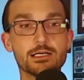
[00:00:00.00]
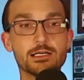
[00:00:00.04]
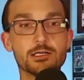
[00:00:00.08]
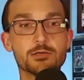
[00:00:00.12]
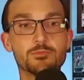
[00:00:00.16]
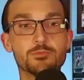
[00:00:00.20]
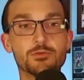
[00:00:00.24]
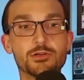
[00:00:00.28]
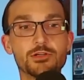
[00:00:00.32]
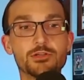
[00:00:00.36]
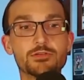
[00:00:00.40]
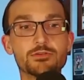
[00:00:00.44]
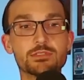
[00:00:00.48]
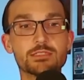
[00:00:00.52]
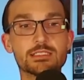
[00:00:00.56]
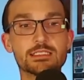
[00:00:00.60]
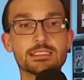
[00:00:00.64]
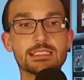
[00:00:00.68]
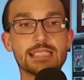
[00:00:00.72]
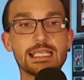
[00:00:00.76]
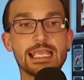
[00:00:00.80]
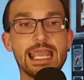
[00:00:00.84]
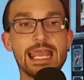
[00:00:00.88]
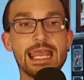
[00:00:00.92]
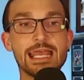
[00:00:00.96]

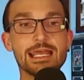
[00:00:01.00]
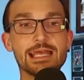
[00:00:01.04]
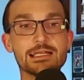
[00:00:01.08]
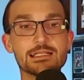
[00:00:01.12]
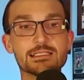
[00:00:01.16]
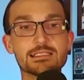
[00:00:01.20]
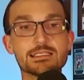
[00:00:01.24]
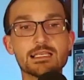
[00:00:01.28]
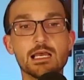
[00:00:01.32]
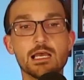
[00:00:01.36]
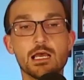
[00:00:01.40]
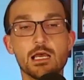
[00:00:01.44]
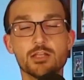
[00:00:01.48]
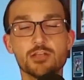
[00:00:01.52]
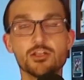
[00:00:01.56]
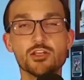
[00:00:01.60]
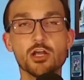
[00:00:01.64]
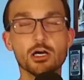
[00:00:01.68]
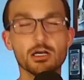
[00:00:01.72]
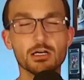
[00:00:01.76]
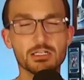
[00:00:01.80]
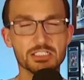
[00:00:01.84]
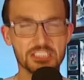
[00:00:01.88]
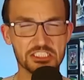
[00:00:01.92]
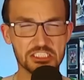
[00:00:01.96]
produced cans.
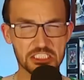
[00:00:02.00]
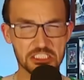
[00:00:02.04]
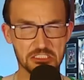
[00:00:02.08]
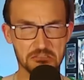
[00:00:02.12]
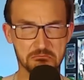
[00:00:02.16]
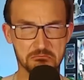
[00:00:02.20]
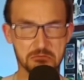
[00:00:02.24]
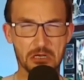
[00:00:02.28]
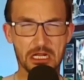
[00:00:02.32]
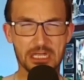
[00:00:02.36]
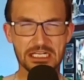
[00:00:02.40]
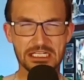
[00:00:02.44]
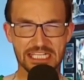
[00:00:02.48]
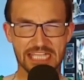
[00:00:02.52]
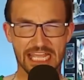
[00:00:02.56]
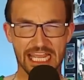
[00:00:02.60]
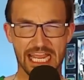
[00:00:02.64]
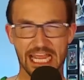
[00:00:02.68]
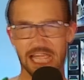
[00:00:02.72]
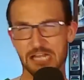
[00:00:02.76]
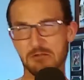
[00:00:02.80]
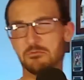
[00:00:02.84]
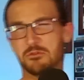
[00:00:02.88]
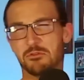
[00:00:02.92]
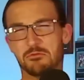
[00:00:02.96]
No, it's just one
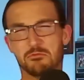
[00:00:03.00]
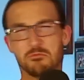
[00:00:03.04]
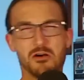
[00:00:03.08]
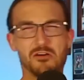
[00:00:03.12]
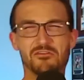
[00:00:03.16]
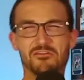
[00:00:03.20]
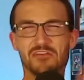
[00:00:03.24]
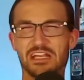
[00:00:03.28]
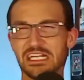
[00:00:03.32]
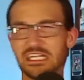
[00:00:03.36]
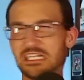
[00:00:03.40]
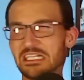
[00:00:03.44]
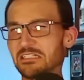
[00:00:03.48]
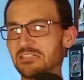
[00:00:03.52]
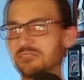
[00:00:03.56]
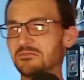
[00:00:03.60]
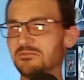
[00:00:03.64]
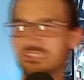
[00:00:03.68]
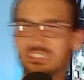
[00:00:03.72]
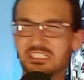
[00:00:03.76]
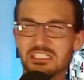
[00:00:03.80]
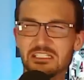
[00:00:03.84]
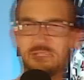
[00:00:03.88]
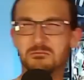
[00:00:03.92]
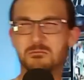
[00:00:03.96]
can with Mulvaney.
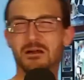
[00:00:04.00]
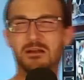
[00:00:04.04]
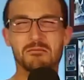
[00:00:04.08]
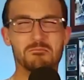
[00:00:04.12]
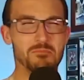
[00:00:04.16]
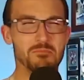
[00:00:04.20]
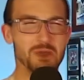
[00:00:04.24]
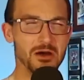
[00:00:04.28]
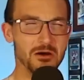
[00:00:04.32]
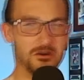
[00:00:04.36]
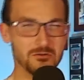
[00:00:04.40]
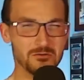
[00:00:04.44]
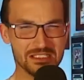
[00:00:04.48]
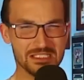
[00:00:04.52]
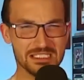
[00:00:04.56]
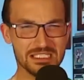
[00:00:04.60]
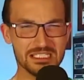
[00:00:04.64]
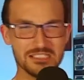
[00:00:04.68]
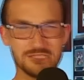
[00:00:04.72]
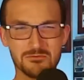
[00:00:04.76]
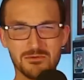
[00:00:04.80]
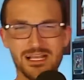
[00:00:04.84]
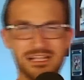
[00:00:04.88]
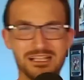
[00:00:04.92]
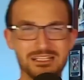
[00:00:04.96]
There's just one post
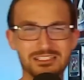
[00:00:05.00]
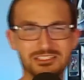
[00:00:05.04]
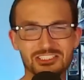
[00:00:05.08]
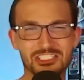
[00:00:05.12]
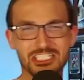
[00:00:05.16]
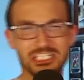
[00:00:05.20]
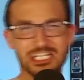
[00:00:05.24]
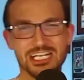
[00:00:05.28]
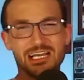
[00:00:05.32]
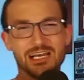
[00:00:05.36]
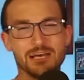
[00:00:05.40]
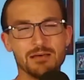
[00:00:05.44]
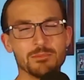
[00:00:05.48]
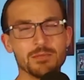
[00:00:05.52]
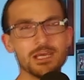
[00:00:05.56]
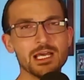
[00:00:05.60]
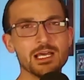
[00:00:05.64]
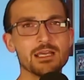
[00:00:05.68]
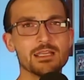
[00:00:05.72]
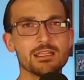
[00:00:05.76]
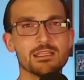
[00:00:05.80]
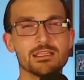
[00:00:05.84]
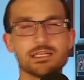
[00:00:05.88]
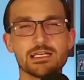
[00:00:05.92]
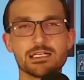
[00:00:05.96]
as well. Shut up.
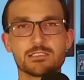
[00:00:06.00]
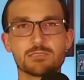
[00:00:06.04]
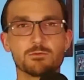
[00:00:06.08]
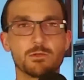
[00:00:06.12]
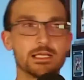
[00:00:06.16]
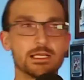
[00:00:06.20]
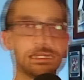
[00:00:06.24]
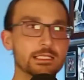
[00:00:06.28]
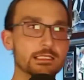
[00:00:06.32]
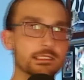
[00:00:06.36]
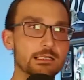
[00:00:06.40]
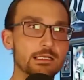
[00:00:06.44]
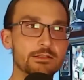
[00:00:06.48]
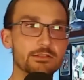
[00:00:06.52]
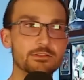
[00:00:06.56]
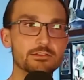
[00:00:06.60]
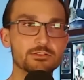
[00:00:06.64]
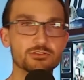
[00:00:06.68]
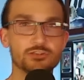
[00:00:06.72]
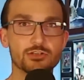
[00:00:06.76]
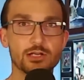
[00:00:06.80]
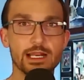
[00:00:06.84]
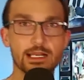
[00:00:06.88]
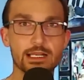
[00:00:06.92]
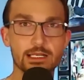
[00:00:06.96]
Then explain that other
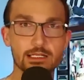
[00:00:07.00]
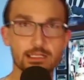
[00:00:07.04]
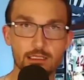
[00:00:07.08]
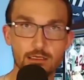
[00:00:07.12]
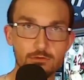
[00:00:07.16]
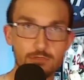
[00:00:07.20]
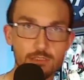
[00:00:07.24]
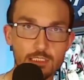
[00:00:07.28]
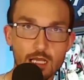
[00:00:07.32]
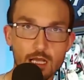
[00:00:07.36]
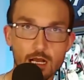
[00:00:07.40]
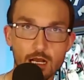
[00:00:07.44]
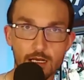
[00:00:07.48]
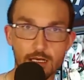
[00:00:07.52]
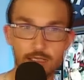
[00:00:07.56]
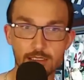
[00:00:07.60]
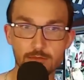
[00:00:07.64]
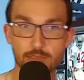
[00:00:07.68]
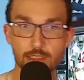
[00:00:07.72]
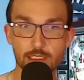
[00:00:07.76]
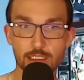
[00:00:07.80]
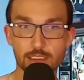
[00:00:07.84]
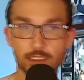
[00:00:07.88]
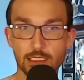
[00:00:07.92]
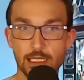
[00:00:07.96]
tranny that was hawking
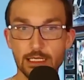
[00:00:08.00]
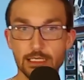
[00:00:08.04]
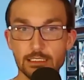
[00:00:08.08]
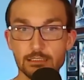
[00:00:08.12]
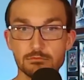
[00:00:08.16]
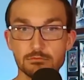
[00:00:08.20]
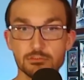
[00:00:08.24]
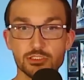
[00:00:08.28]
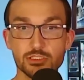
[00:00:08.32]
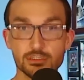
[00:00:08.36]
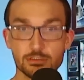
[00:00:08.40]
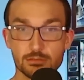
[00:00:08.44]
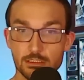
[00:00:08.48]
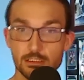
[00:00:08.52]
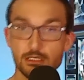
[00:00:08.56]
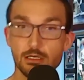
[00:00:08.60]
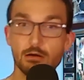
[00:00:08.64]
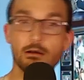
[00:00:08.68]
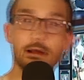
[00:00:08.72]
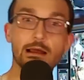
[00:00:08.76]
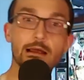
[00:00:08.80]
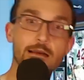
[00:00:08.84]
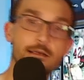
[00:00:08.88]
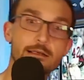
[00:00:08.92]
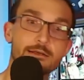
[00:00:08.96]
Bud Light. Just
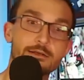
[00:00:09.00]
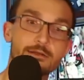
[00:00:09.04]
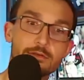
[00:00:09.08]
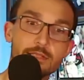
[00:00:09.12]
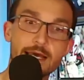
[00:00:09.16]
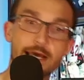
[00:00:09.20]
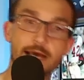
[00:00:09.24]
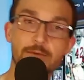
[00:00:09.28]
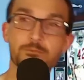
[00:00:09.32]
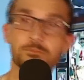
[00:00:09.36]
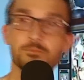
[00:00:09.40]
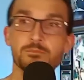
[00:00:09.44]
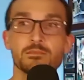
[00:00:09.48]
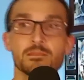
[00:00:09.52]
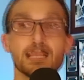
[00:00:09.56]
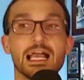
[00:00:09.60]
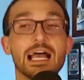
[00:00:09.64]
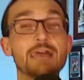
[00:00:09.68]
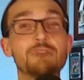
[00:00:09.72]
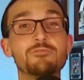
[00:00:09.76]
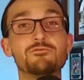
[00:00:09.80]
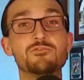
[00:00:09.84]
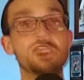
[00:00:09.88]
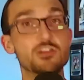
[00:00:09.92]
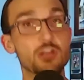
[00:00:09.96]
go ahead and do that. I
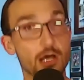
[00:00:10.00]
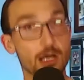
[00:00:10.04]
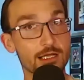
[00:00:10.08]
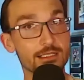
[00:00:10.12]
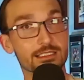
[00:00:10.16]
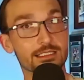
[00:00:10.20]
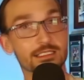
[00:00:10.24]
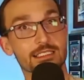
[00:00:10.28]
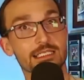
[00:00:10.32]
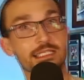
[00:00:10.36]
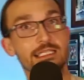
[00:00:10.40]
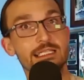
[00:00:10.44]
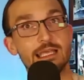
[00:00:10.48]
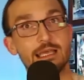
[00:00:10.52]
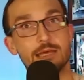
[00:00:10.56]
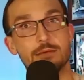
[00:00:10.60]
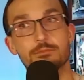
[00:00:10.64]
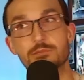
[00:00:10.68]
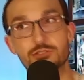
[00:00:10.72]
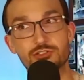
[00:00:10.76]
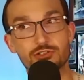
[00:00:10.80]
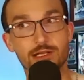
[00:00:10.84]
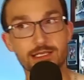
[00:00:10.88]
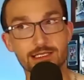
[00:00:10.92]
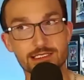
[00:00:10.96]
have not seen
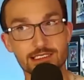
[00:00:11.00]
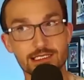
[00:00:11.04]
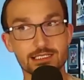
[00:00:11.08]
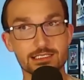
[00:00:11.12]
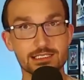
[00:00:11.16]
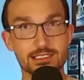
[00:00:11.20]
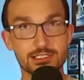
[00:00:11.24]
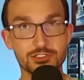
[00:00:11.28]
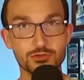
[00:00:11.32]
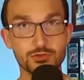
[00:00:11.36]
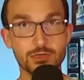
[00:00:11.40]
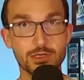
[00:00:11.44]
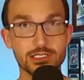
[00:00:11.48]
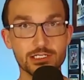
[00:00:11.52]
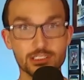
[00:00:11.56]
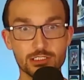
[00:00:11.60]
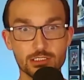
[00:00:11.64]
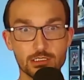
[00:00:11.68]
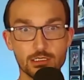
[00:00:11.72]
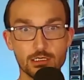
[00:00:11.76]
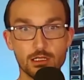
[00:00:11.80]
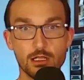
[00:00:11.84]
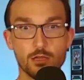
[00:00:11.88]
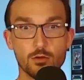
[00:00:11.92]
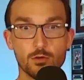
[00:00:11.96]
them address that situation
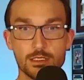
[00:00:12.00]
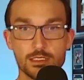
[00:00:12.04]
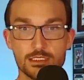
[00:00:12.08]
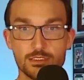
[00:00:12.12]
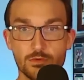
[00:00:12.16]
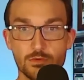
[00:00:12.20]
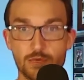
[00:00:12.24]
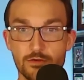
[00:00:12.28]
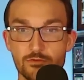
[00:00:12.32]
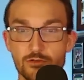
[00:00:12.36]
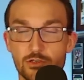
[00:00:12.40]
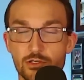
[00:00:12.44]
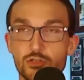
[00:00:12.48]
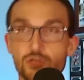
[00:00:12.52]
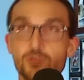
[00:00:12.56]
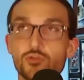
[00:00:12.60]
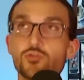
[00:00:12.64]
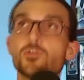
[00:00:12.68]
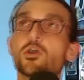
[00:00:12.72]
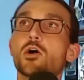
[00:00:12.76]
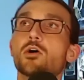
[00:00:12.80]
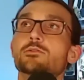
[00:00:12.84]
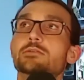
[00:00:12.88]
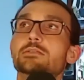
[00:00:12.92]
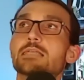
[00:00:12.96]
at all whatsoever, and who
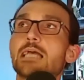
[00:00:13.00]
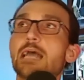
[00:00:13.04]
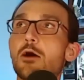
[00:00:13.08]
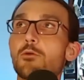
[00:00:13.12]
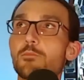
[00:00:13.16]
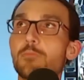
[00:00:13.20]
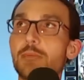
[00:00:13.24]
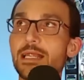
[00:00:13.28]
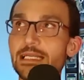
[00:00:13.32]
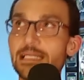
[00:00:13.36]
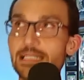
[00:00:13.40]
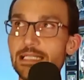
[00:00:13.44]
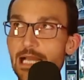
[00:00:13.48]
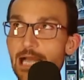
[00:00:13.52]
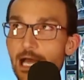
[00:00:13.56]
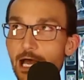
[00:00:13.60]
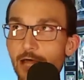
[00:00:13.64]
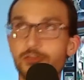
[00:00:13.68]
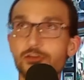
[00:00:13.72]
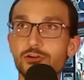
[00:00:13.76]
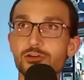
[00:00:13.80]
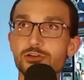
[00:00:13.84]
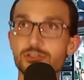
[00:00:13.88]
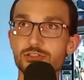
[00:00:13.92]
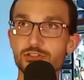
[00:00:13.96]
knows how many
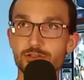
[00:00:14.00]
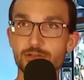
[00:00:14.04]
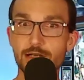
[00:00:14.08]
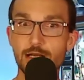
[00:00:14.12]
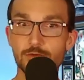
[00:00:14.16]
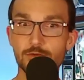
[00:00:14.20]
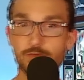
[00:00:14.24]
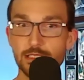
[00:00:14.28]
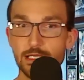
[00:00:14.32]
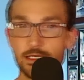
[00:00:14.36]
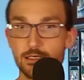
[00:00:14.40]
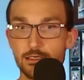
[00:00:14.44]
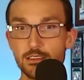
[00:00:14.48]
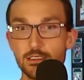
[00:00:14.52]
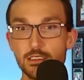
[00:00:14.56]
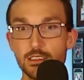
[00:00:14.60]
others are out there.